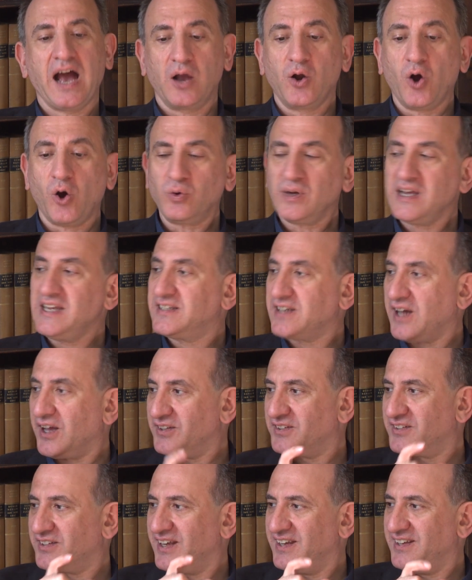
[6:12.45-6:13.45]
And all he
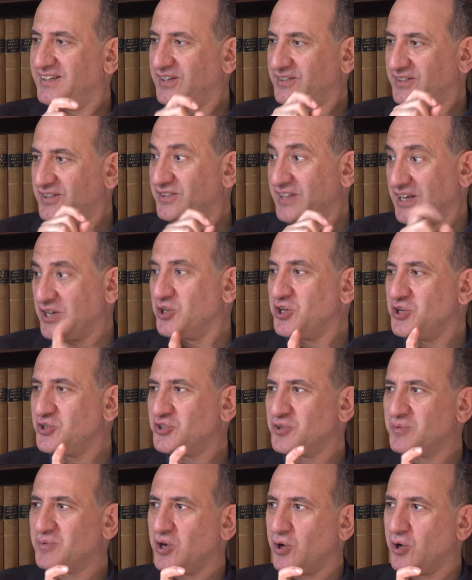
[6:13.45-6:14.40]
does, he does this thing on YouTube